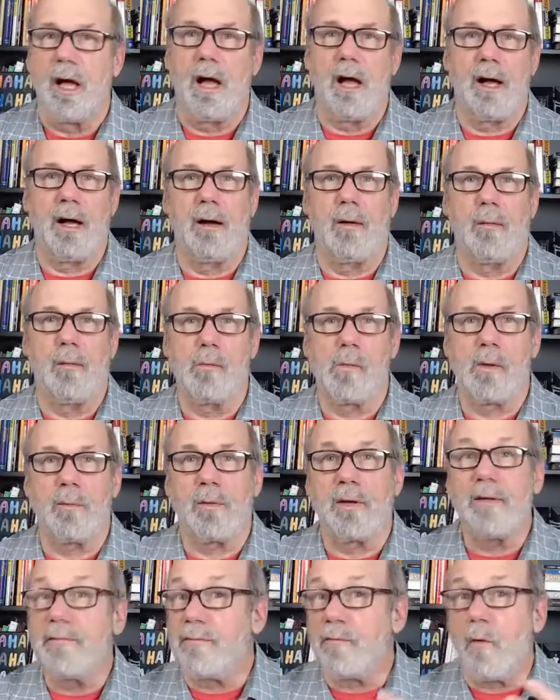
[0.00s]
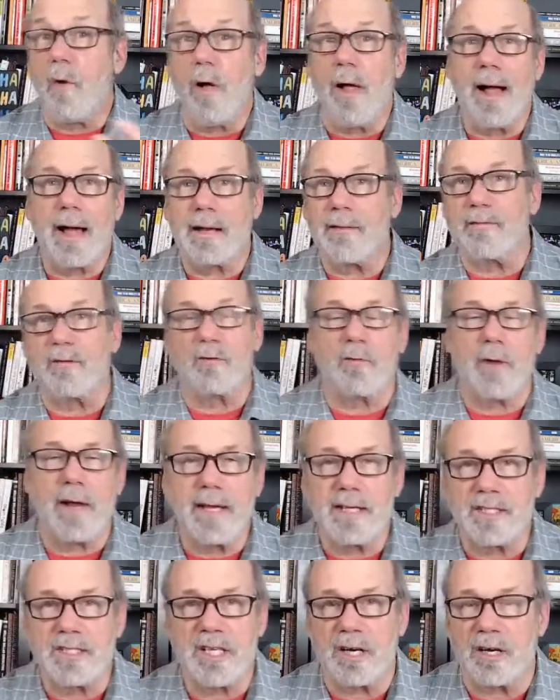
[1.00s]
Uh, when we fall out of
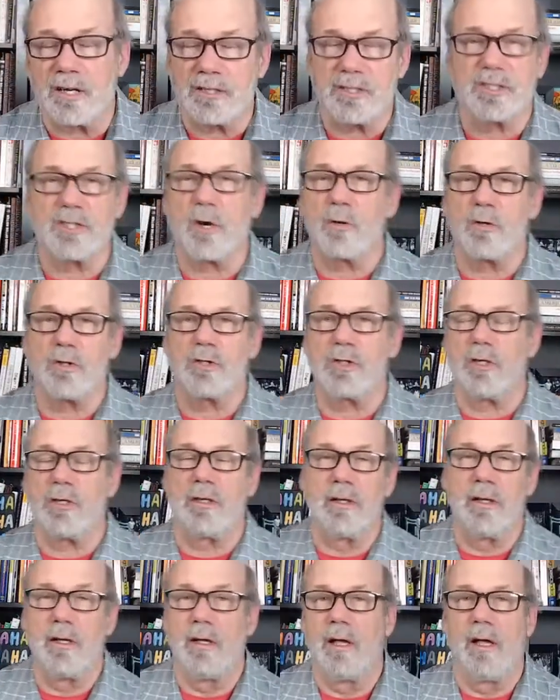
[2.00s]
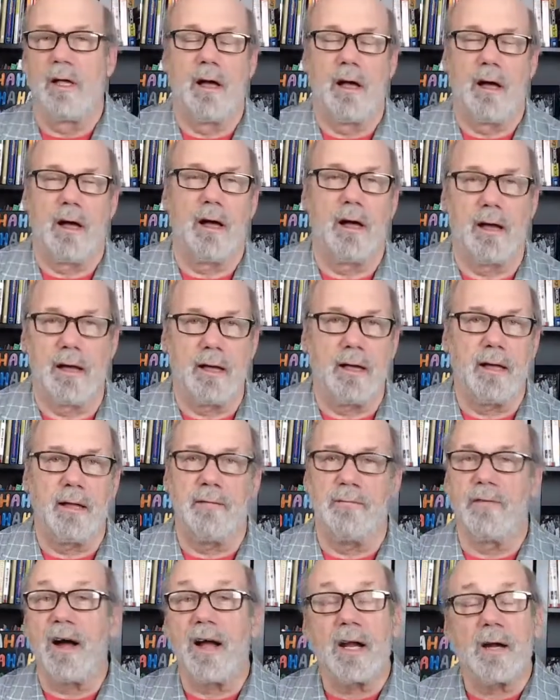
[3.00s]
grace in our social uh,
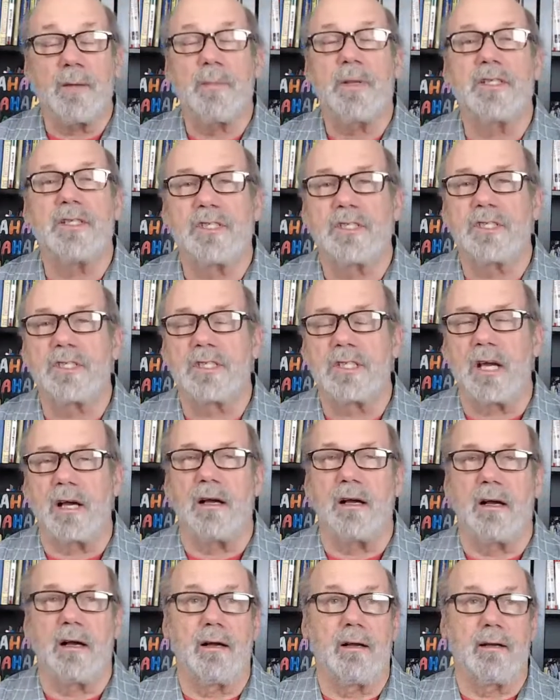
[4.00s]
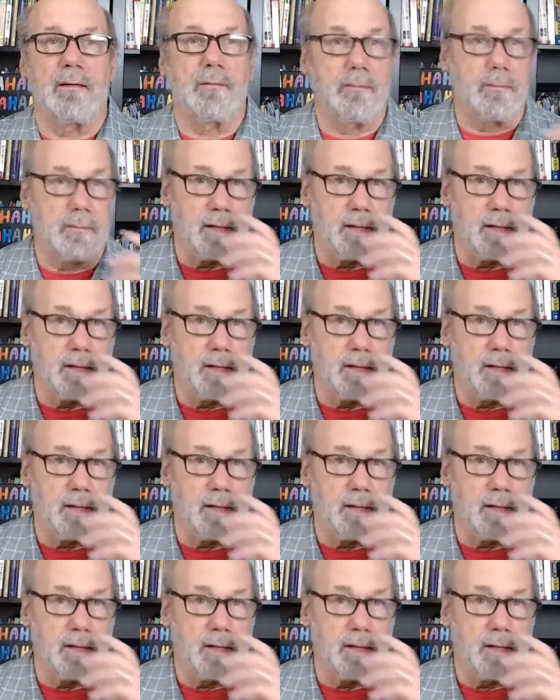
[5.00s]
environments, uh,